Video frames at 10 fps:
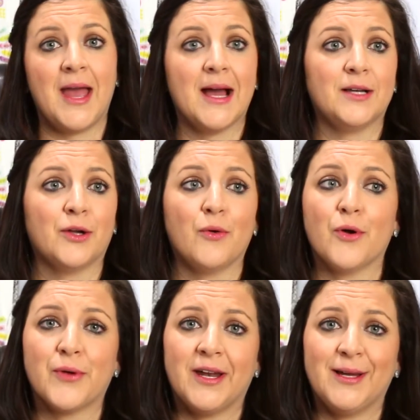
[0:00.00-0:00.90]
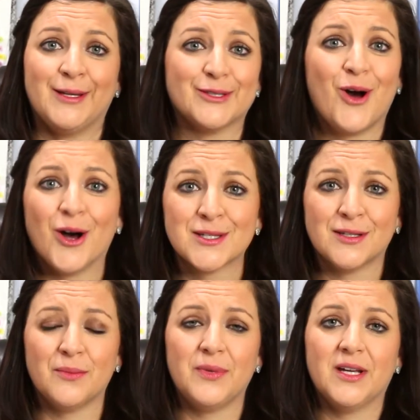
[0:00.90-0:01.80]
And gogokid is
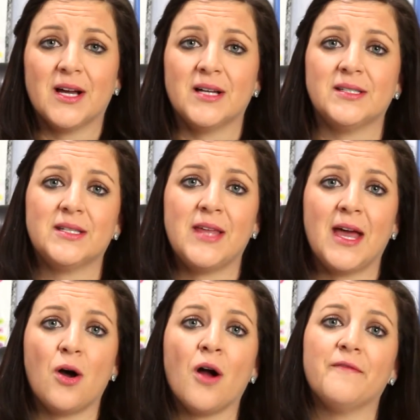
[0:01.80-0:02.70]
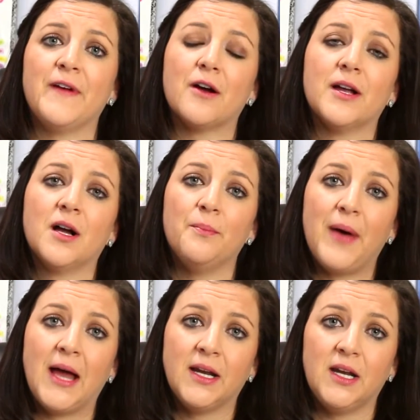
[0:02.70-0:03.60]
awesome because they are very
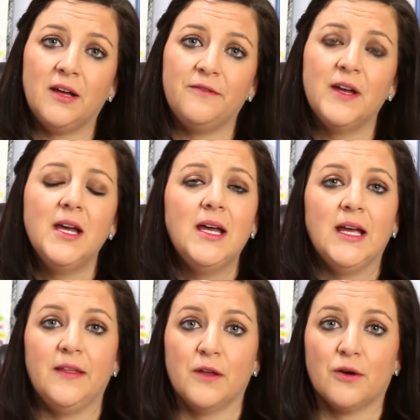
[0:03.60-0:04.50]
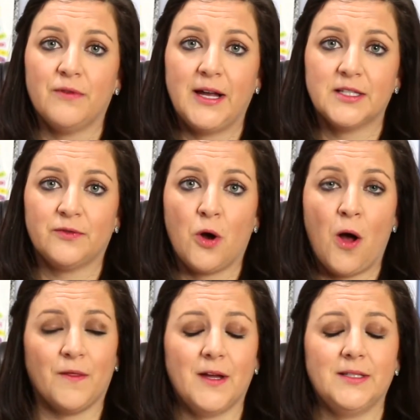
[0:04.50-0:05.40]
competitive in their rates for
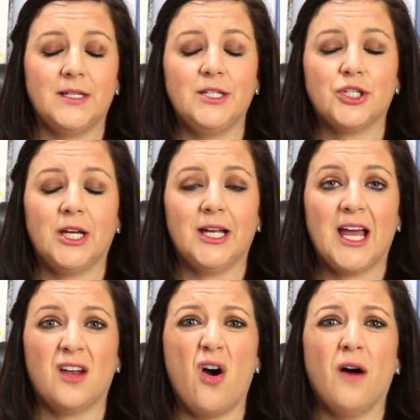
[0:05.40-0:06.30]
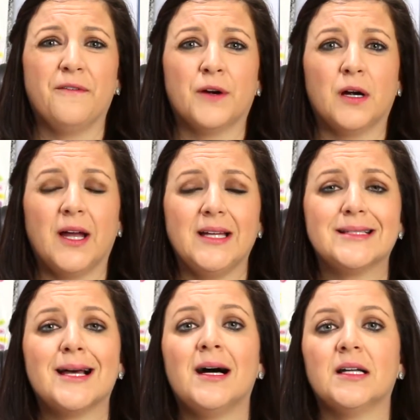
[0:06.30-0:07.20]
online teaching and offer a
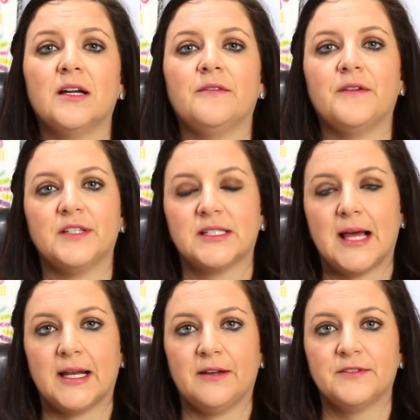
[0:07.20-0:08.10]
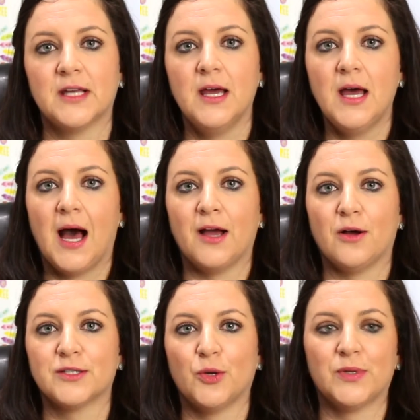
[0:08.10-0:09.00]
ton of incentives. I
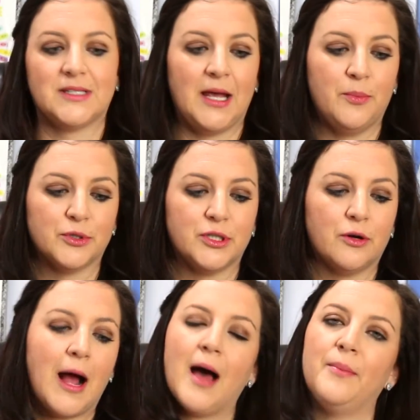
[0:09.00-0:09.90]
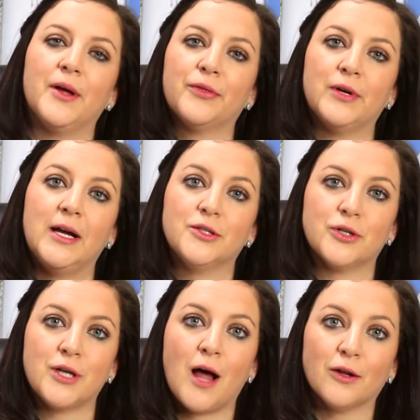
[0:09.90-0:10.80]
also was able to grab a
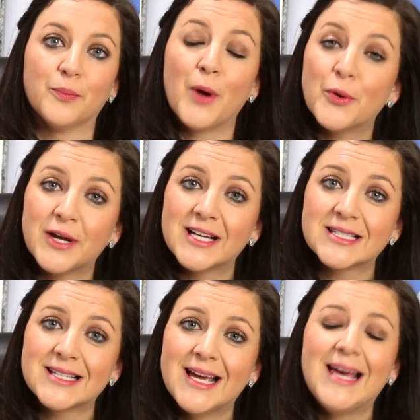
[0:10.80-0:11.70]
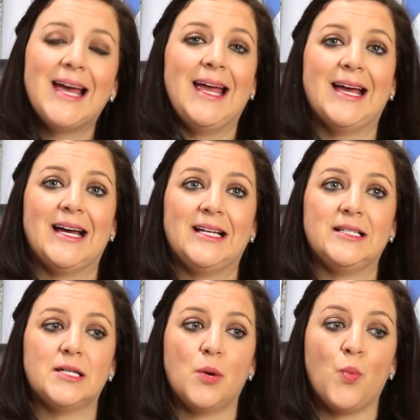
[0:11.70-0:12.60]
$300 bonus,
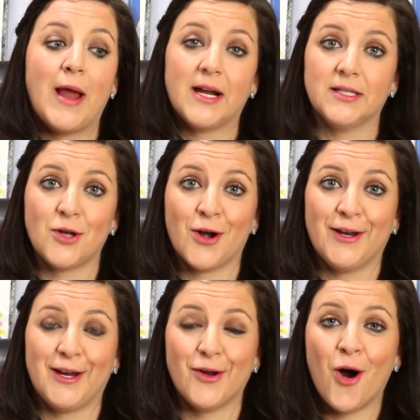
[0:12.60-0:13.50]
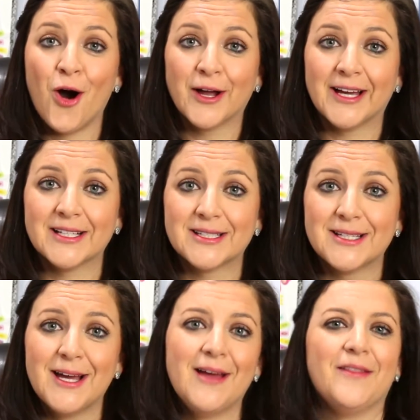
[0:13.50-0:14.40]
and when I started in
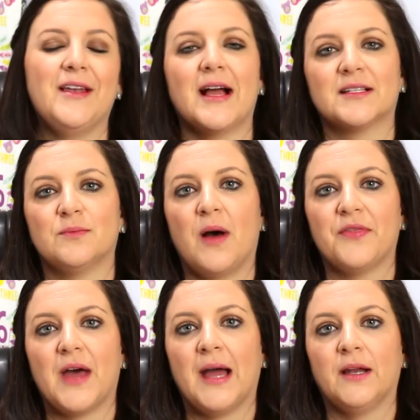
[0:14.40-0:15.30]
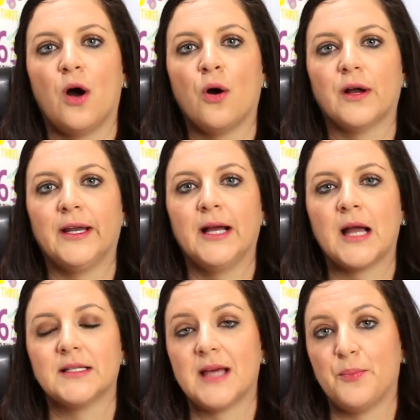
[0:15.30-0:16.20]
August, the next month I already
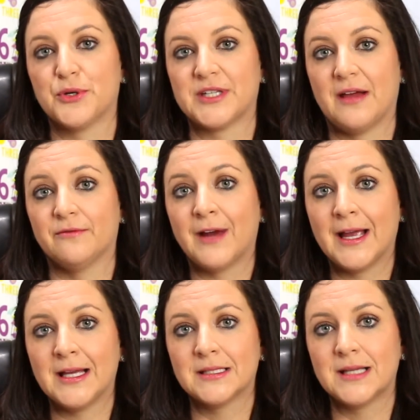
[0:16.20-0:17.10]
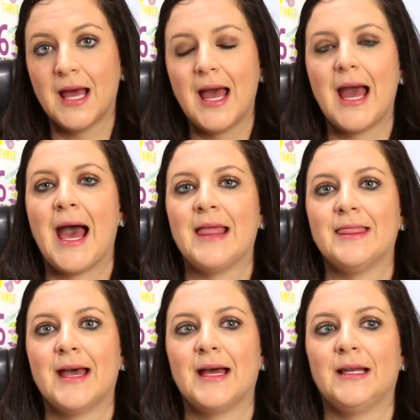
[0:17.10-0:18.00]
got a 10% raise.
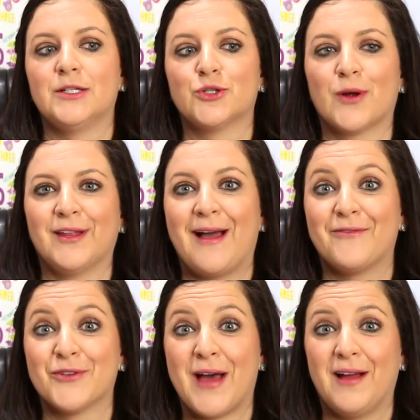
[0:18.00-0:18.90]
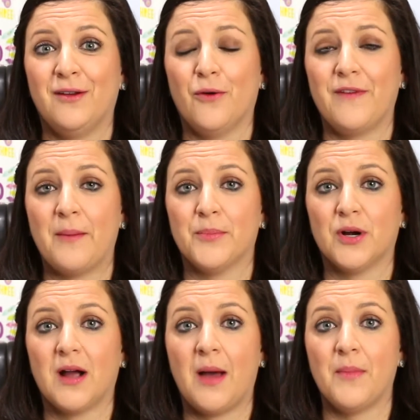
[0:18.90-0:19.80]
And then shortly after that in
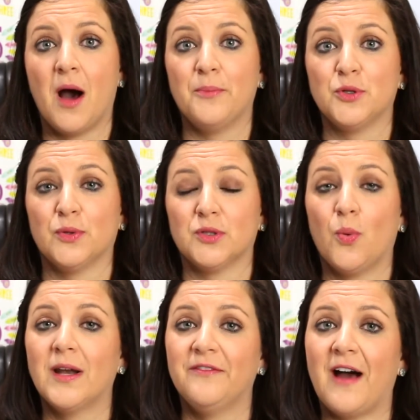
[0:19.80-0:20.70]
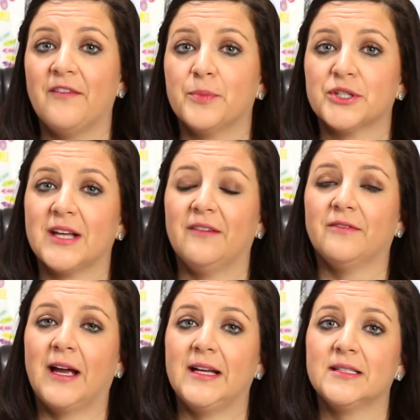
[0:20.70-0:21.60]
November, I'm up to a
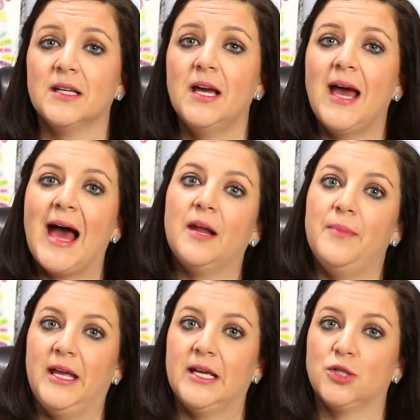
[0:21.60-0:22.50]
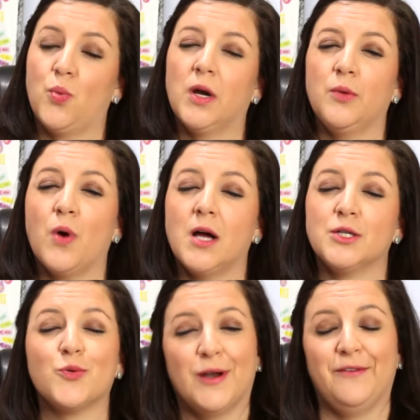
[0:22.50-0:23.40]
25% raise and I'm making
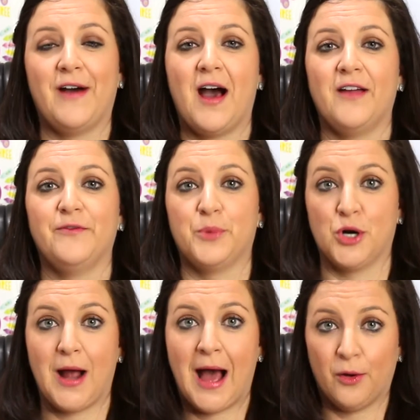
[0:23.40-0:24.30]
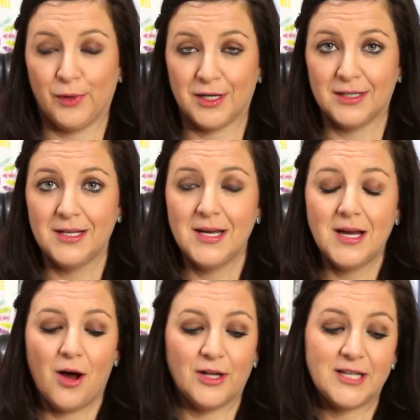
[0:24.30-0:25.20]
$21.25 per hour.
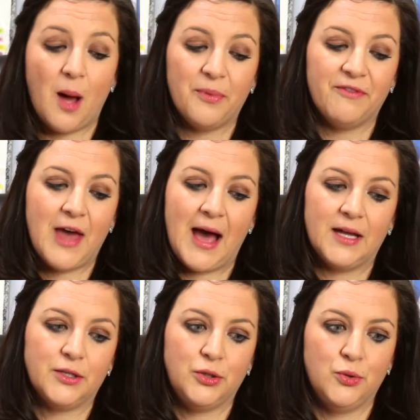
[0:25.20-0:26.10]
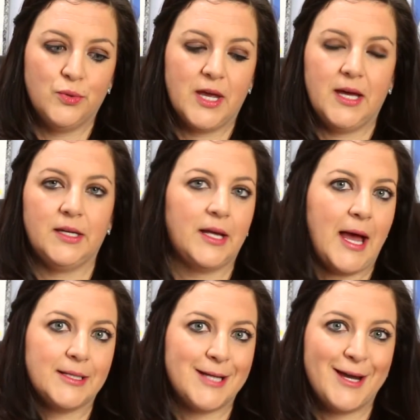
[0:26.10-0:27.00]
On top of that, you can
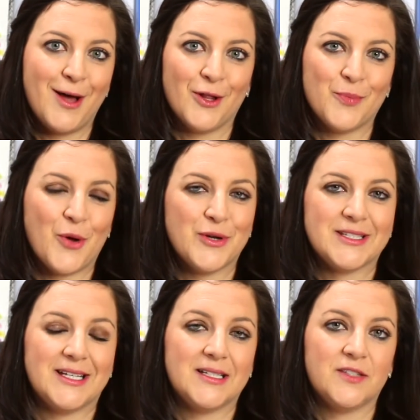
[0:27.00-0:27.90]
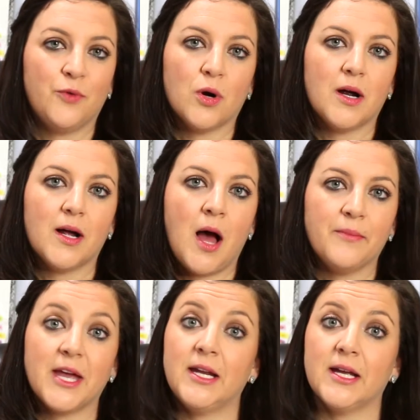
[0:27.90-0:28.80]
get $10 bonuses for
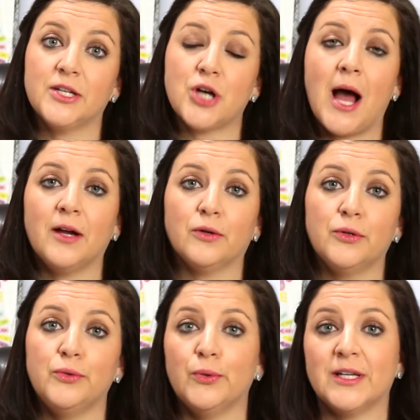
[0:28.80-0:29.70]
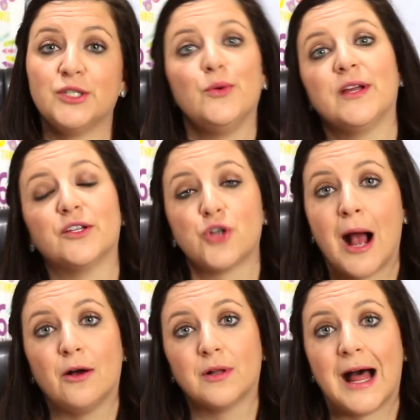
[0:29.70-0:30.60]
getting a child who is doing a
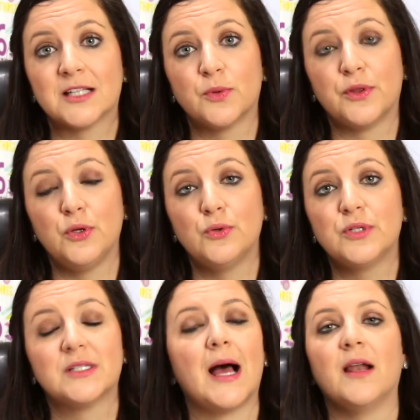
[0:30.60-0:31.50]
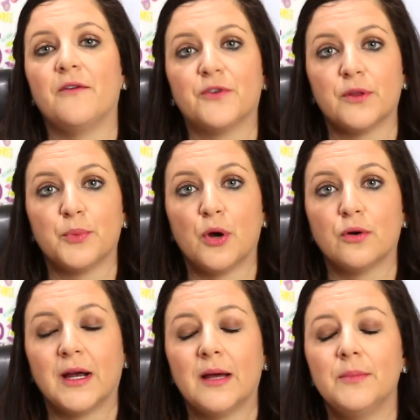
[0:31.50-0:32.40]
trial class with you to sign up for the
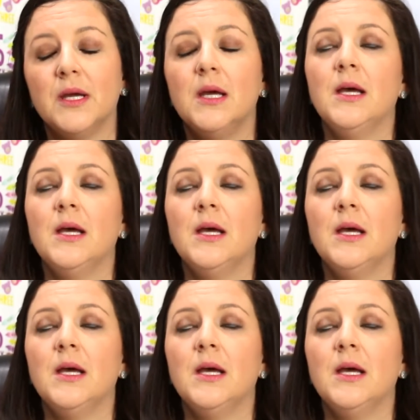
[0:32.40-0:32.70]
program.